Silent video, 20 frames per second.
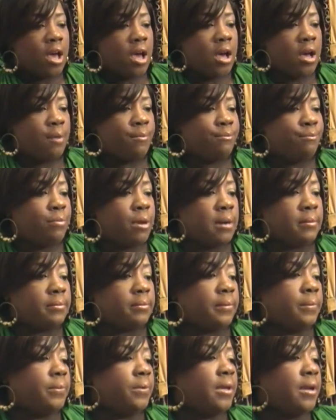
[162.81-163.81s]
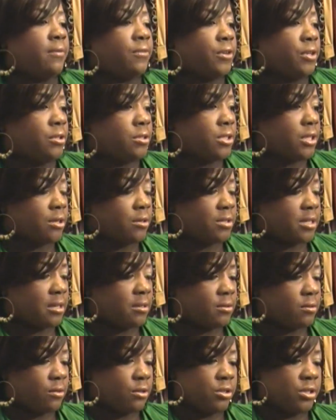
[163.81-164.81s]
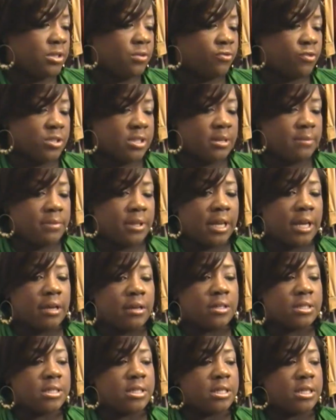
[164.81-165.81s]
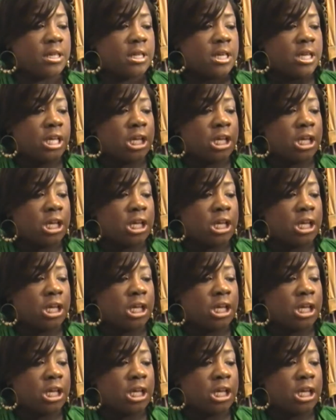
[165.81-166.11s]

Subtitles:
Probably will never use those. I'll use them for something else.